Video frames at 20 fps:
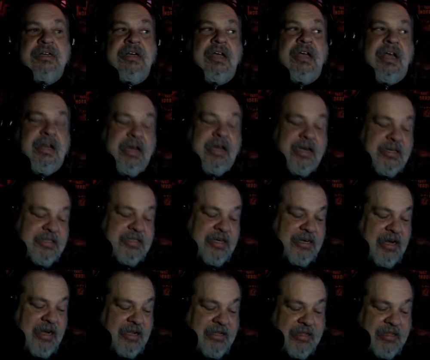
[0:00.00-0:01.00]
And here's
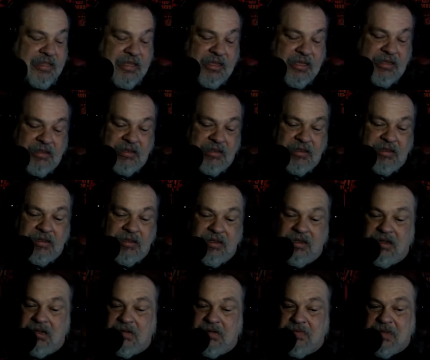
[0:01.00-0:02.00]
another thing.
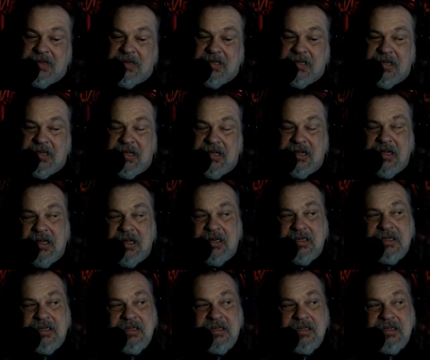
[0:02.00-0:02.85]
Oh my God.